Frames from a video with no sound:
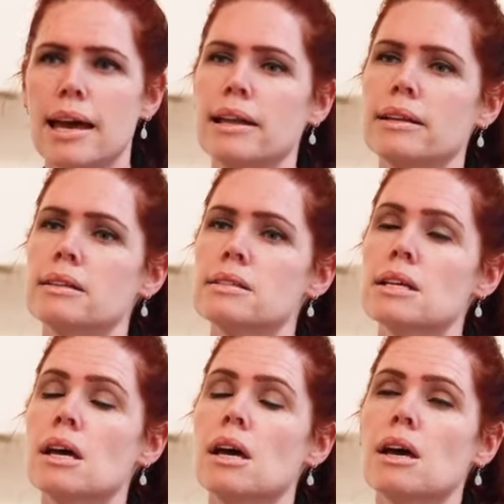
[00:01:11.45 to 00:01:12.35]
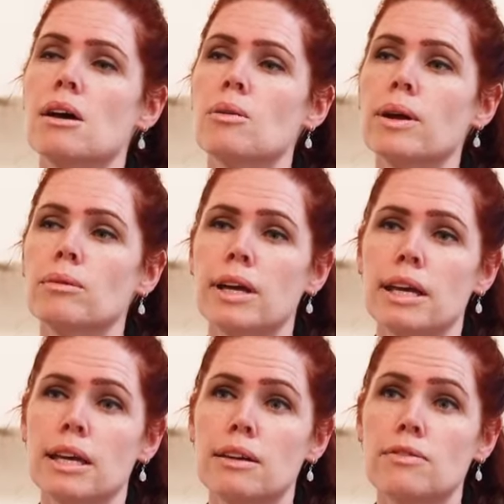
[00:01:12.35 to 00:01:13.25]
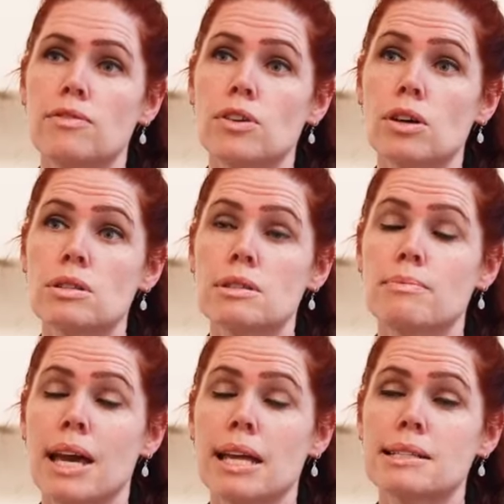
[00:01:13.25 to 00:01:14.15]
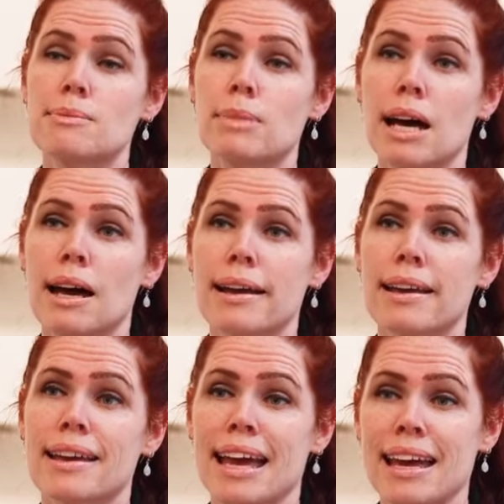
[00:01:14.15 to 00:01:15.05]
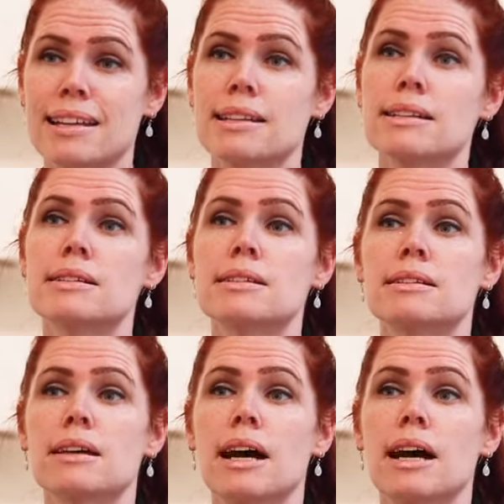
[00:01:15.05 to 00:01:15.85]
And when we first met Mark and